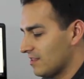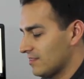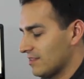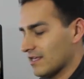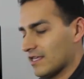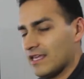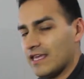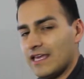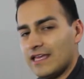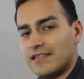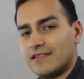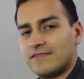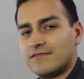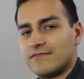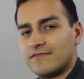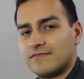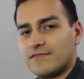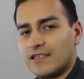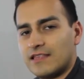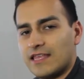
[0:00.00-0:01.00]
the kit
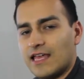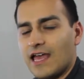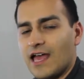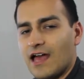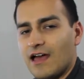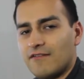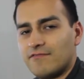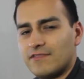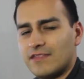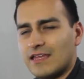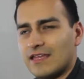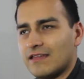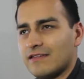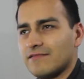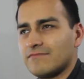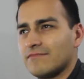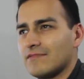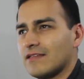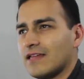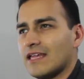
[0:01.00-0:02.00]
that they have,
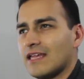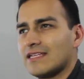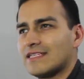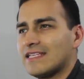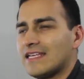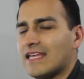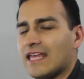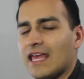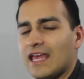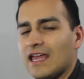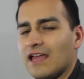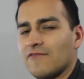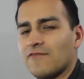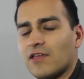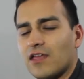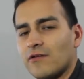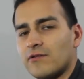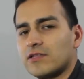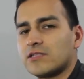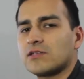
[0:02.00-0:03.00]
the SDK, I
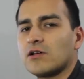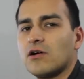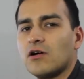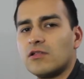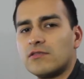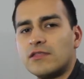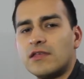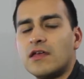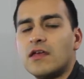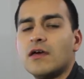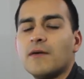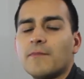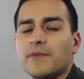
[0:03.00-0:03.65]
forget what it's called,